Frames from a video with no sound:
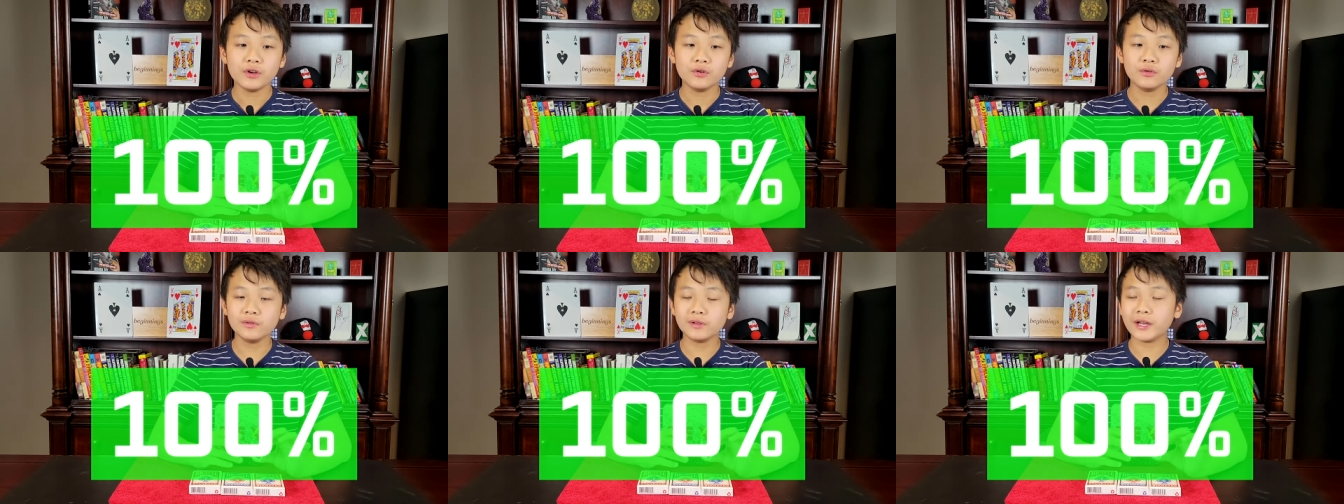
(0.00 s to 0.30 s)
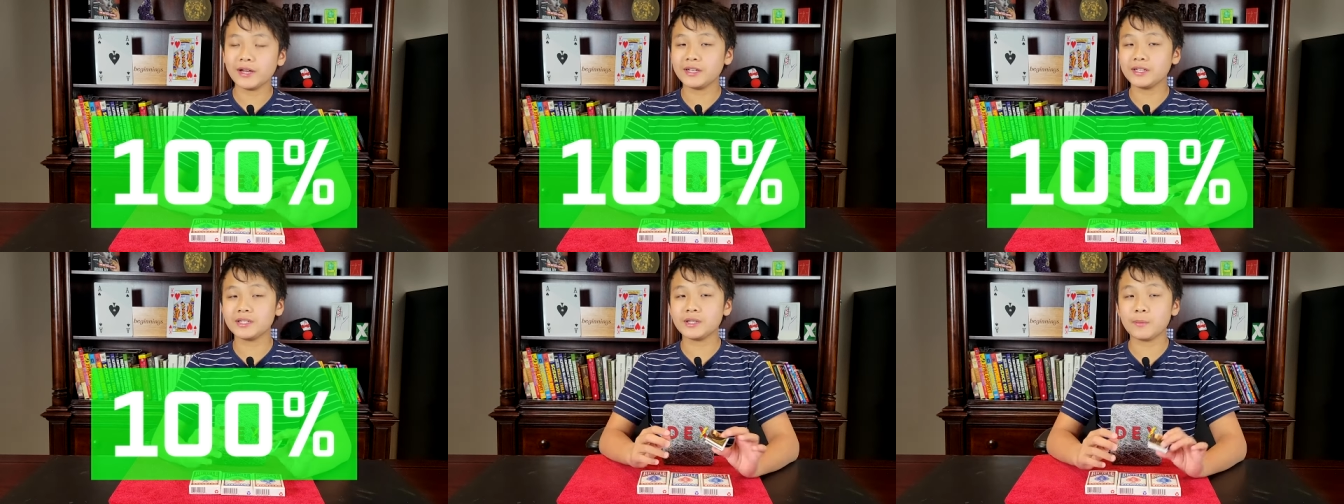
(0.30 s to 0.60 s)
who
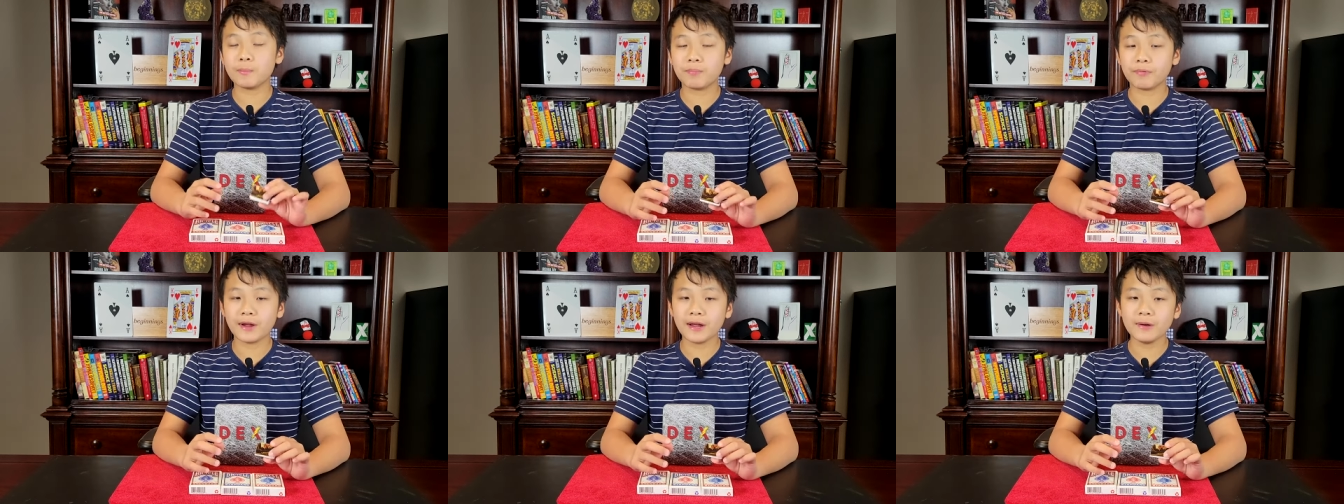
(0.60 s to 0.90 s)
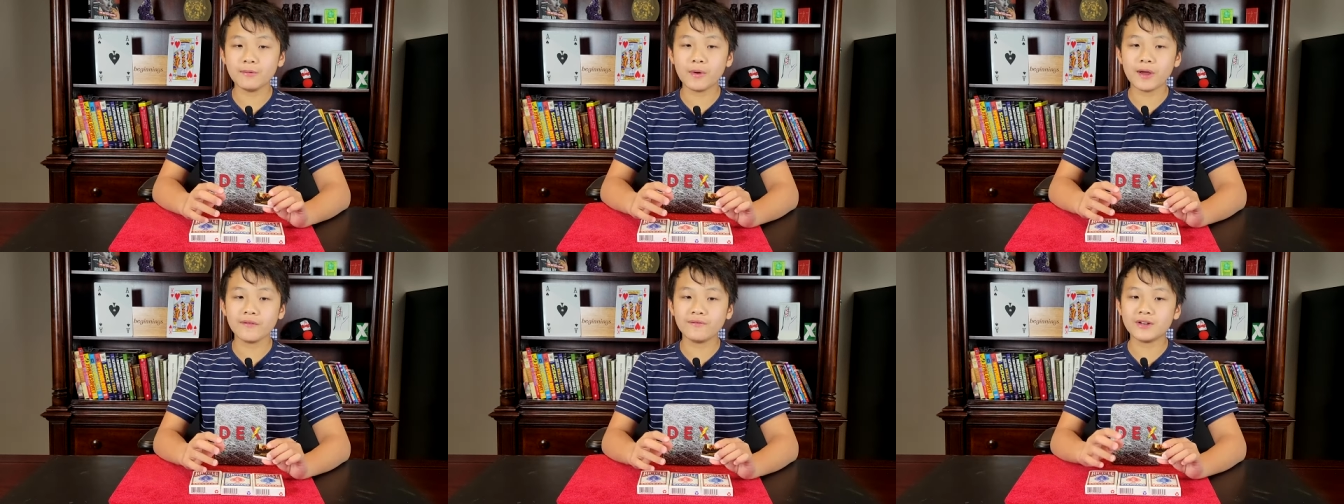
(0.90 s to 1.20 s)
likes the
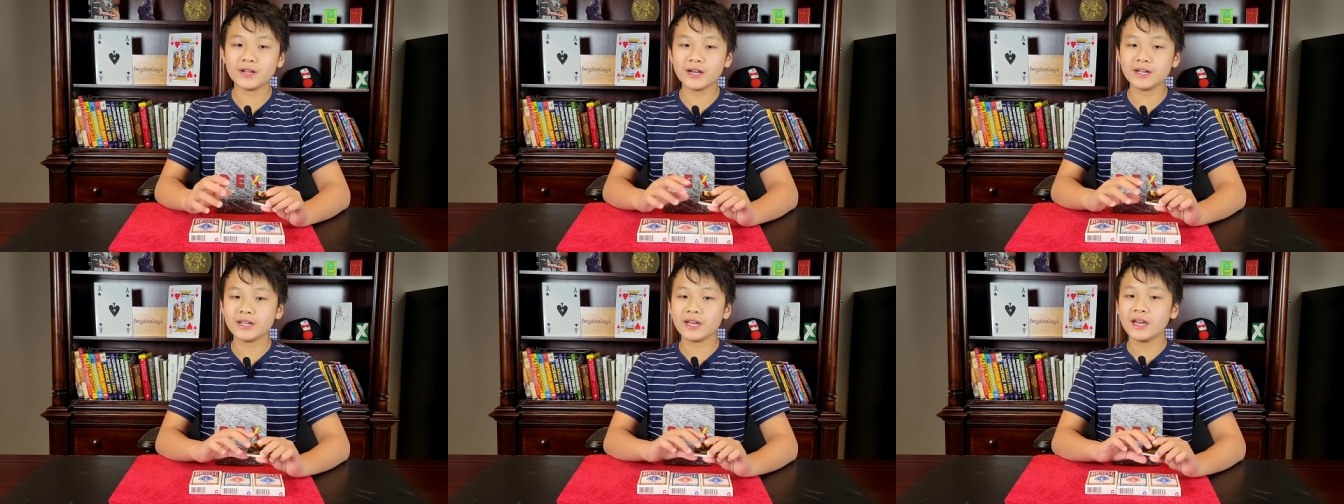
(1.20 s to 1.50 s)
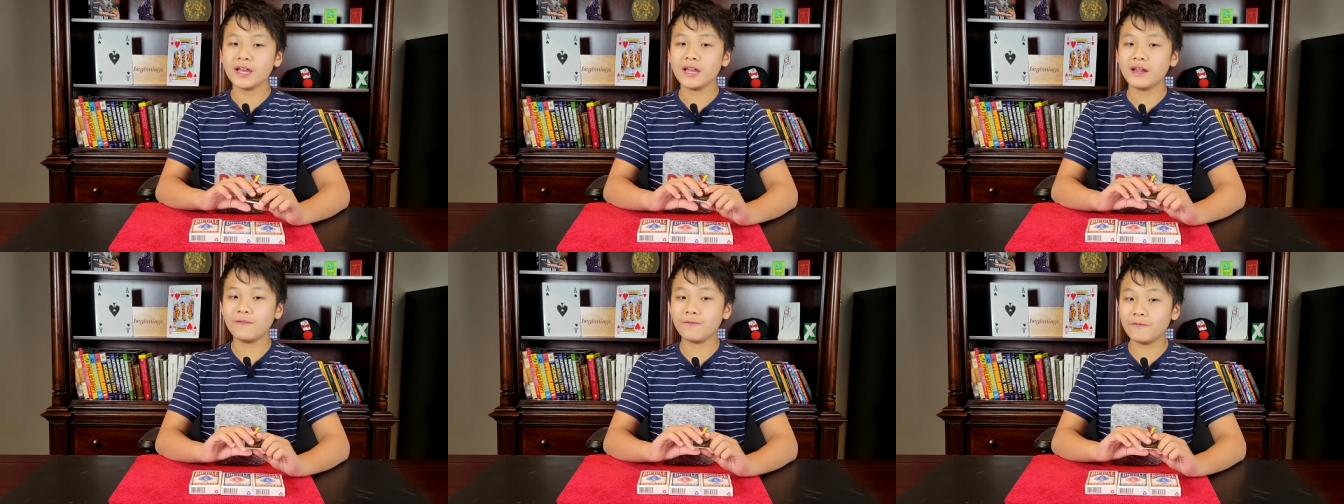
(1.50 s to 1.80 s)
Brainwave deck,
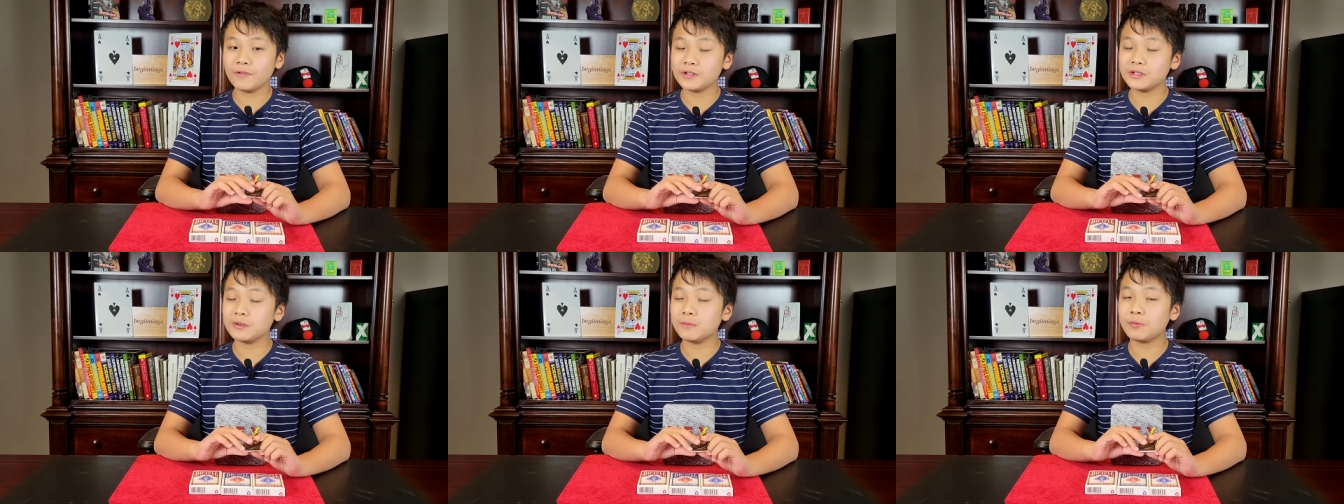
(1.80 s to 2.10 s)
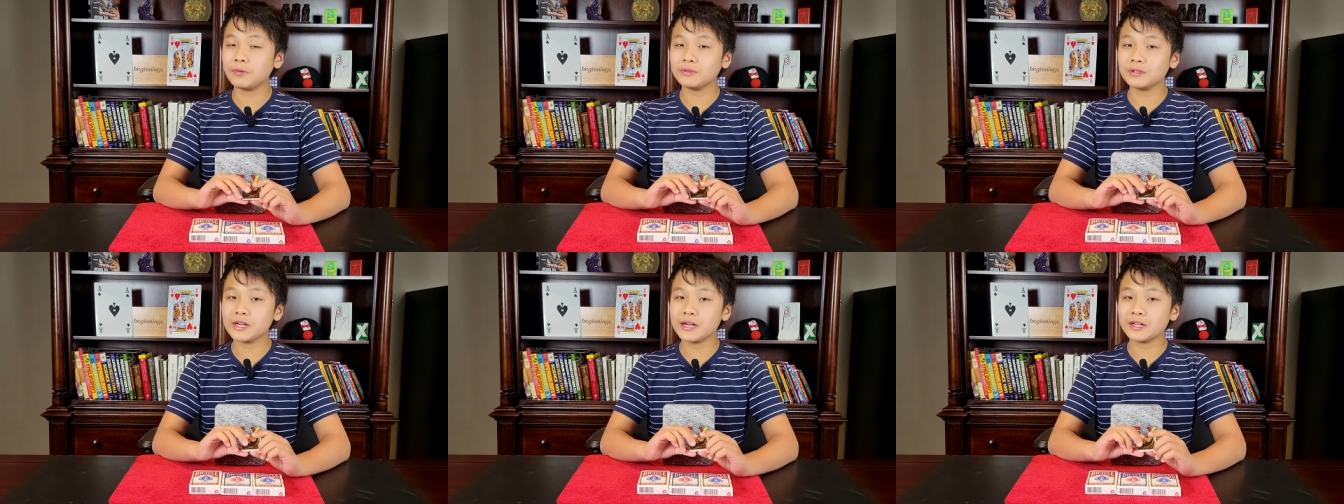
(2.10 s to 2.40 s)

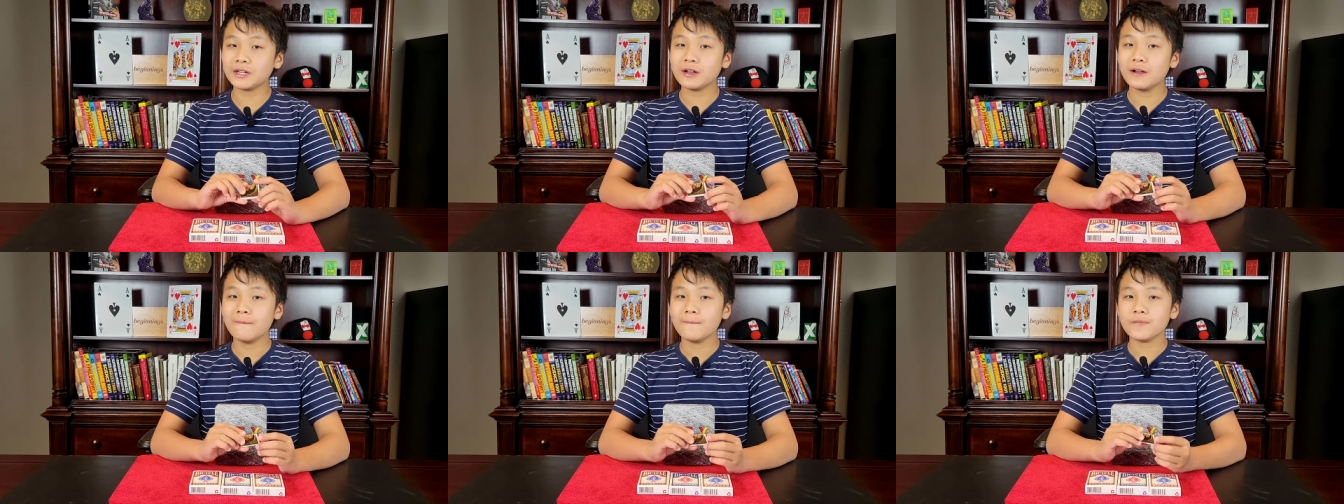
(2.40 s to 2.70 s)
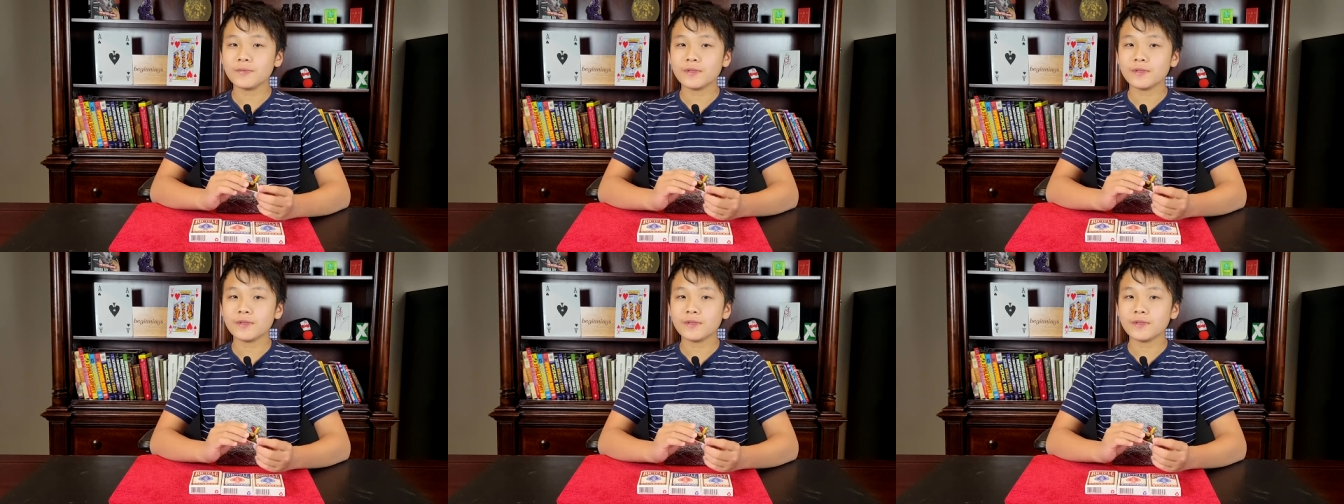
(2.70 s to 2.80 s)
Invisible deck,